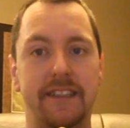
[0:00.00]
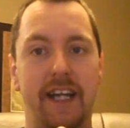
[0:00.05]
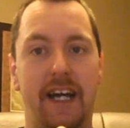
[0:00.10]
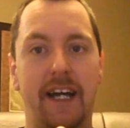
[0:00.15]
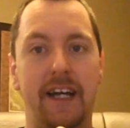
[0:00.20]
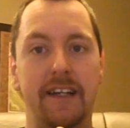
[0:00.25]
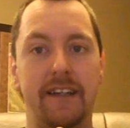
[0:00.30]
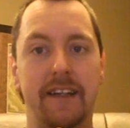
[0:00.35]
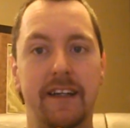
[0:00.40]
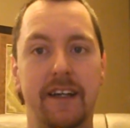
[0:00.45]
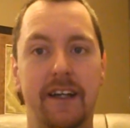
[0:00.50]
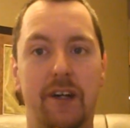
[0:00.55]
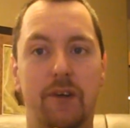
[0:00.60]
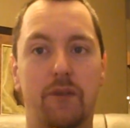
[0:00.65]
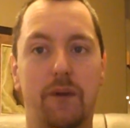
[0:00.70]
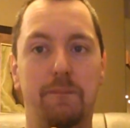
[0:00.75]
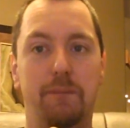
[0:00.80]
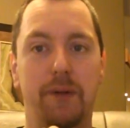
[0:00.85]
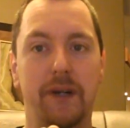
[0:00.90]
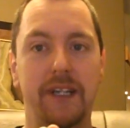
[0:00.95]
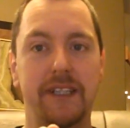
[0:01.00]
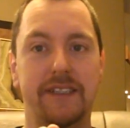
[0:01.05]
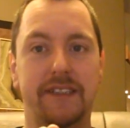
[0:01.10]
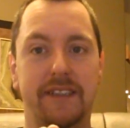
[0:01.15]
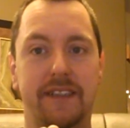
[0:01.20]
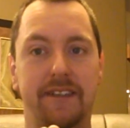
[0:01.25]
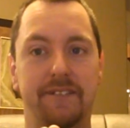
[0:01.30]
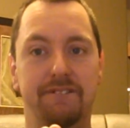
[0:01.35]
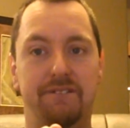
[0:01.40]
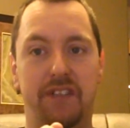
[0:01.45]
not
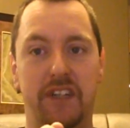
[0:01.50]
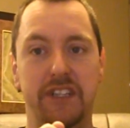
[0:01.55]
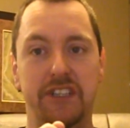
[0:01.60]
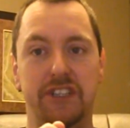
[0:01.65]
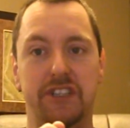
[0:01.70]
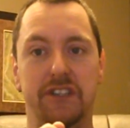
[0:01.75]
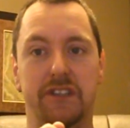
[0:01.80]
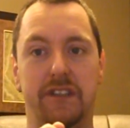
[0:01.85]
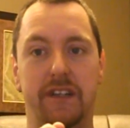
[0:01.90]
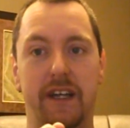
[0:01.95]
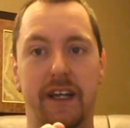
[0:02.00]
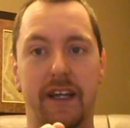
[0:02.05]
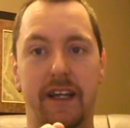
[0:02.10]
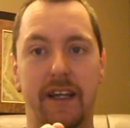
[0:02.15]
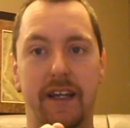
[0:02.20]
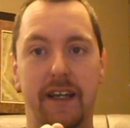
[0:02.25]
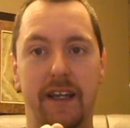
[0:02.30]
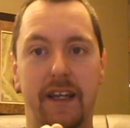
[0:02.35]
replace conventional